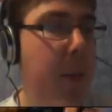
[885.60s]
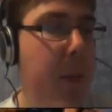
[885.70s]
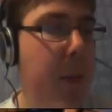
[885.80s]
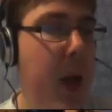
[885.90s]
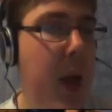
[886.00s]

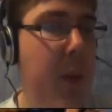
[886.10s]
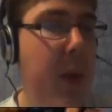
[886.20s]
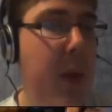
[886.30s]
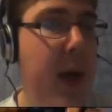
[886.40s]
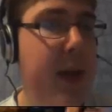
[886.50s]
and
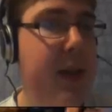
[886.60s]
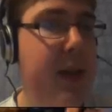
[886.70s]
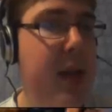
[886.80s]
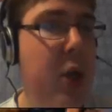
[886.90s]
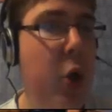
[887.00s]
I
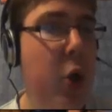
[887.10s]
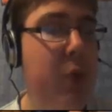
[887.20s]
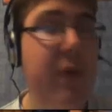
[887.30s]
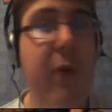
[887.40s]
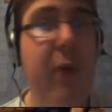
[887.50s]
buy it.
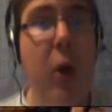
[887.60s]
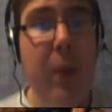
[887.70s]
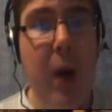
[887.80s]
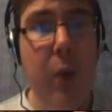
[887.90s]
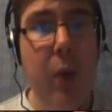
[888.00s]
Say it costs
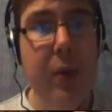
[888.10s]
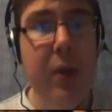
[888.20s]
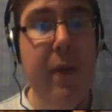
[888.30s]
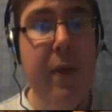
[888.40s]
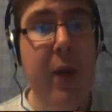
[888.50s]
me £40
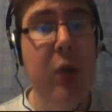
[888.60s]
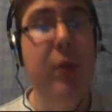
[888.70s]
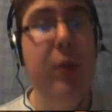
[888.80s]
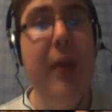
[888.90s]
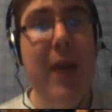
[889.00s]

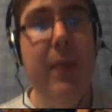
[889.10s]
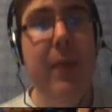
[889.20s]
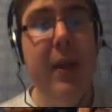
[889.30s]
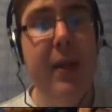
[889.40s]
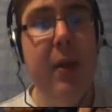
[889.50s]
for the
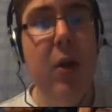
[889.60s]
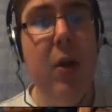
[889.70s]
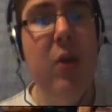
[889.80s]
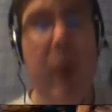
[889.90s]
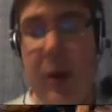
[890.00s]
actual game
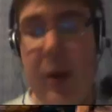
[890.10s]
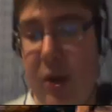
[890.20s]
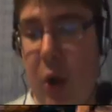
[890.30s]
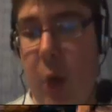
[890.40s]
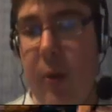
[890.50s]
disc,
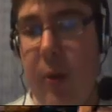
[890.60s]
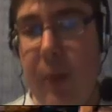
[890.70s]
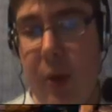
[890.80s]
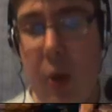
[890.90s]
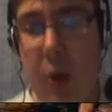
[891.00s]
so I can
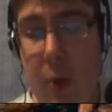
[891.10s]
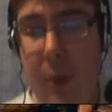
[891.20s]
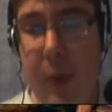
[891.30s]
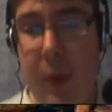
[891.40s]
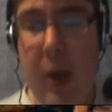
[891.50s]
install it on
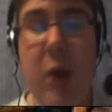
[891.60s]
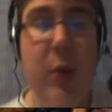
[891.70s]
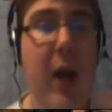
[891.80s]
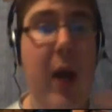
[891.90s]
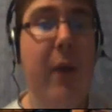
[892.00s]
my
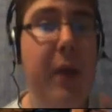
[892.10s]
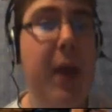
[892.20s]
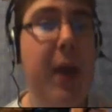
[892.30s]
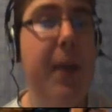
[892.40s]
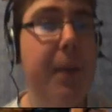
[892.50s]
computer,
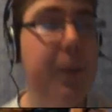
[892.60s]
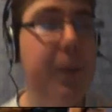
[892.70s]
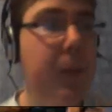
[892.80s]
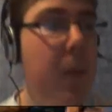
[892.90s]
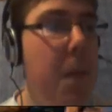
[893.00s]
so I have the
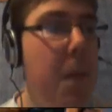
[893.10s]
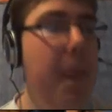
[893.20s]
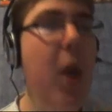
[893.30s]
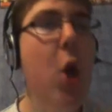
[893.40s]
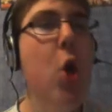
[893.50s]
game.
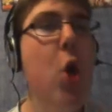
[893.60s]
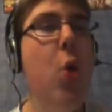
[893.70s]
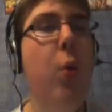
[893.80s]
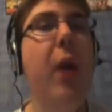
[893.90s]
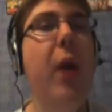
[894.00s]

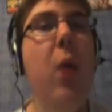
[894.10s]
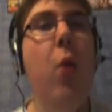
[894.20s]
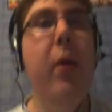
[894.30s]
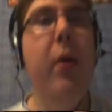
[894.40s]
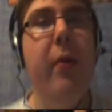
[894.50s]

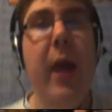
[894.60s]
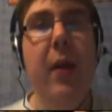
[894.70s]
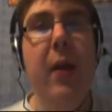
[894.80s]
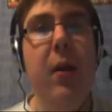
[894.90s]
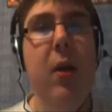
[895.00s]
Would I
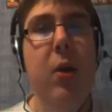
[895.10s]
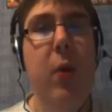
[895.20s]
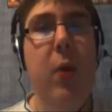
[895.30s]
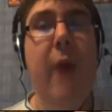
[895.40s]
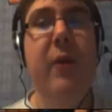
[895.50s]
want
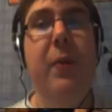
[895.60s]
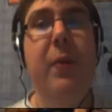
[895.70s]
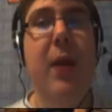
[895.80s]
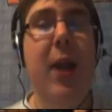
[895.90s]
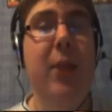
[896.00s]
then
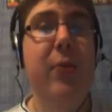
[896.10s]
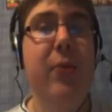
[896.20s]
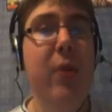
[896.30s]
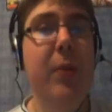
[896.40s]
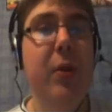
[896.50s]
to have to
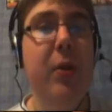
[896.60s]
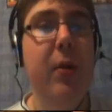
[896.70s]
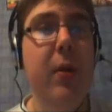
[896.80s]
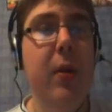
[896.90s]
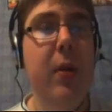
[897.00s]
pay a
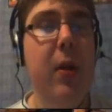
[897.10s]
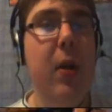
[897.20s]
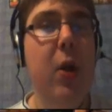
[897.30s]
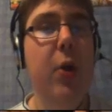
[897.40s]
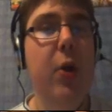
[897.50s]

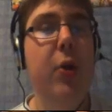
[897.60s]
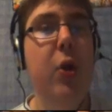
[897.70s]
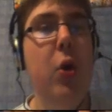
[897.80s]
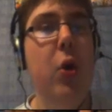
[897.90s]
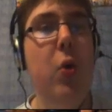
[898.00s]
subscription
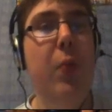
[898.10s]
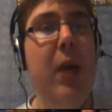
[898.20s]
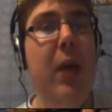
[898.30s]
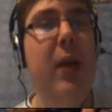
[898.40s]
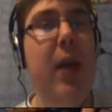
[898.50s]

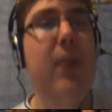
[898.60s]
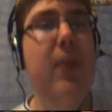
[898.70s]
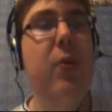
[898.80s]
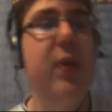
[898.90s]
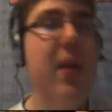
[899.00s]
to
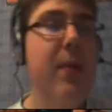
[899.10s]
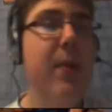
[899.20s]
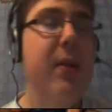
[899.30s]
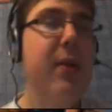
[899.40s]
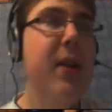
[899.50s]
play the game. So